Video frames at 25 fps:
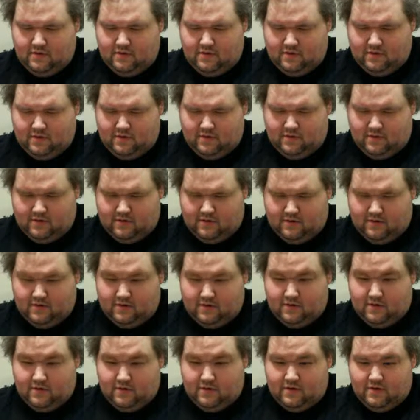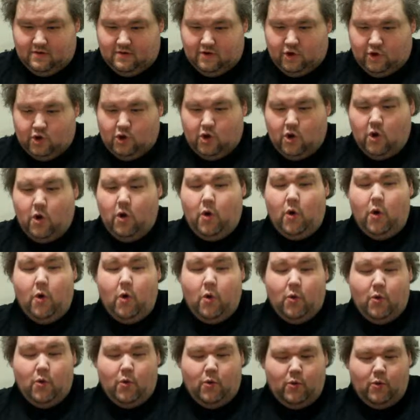Are you beating it?
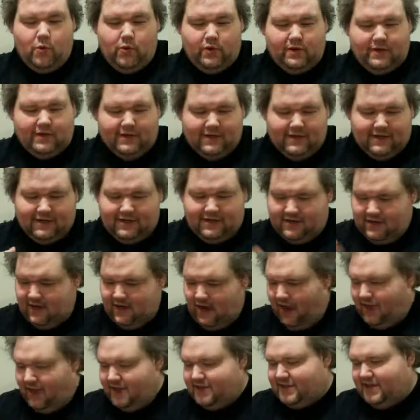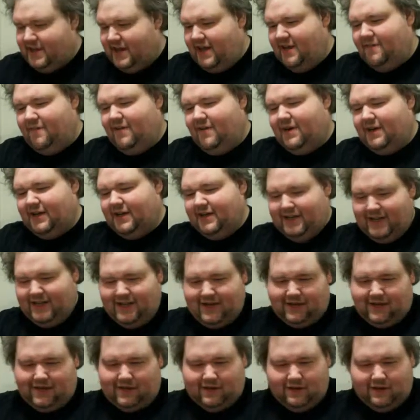No! Not even a little.